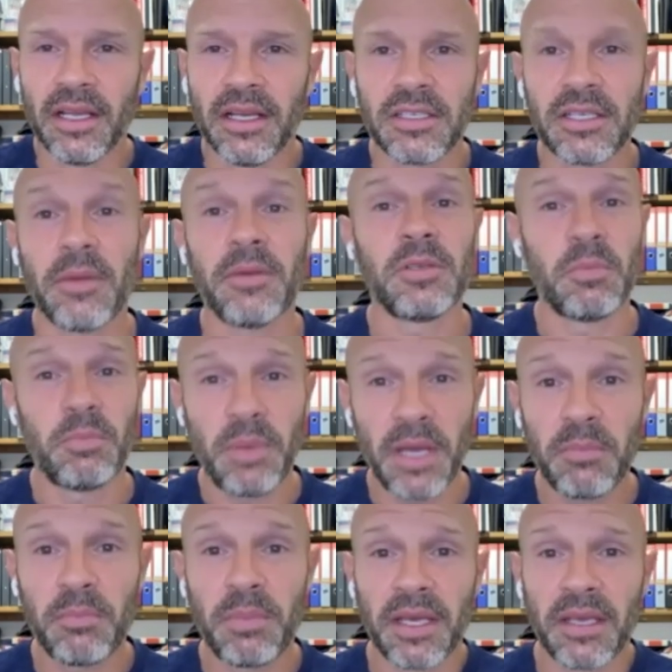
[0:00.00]
So it was a
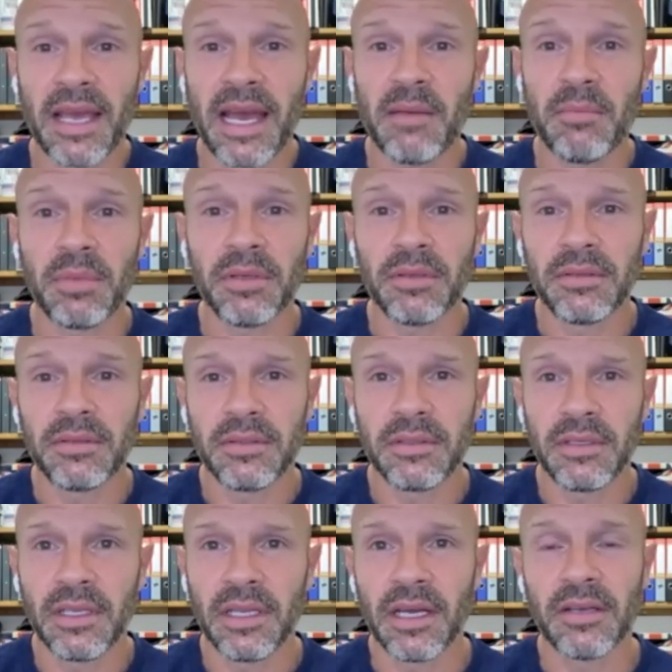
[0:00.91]
big, big gamble,
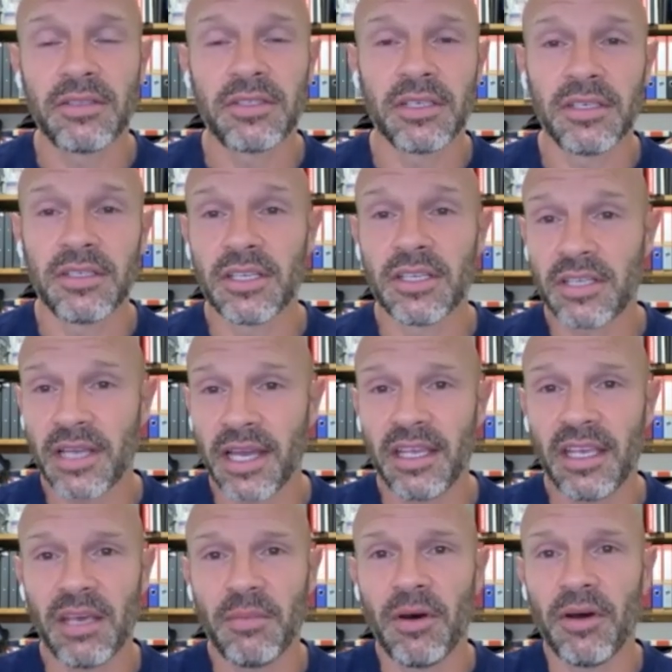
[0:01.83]
you know, to
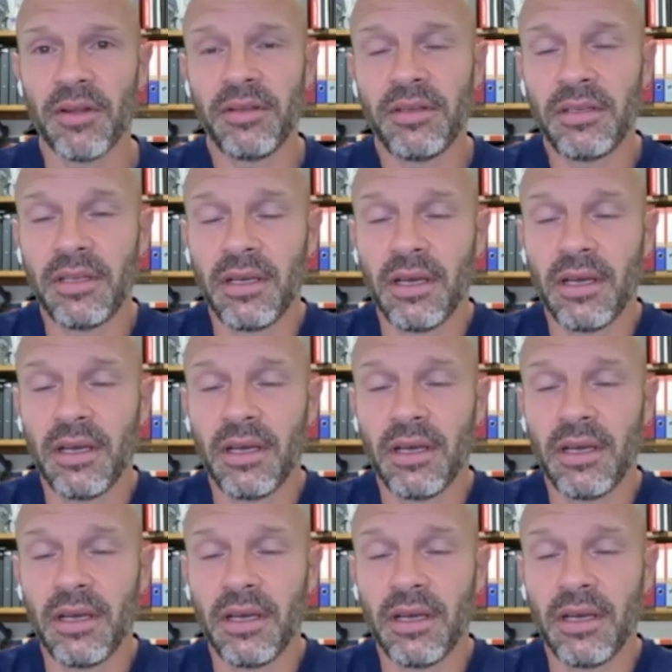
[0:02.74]
take him on.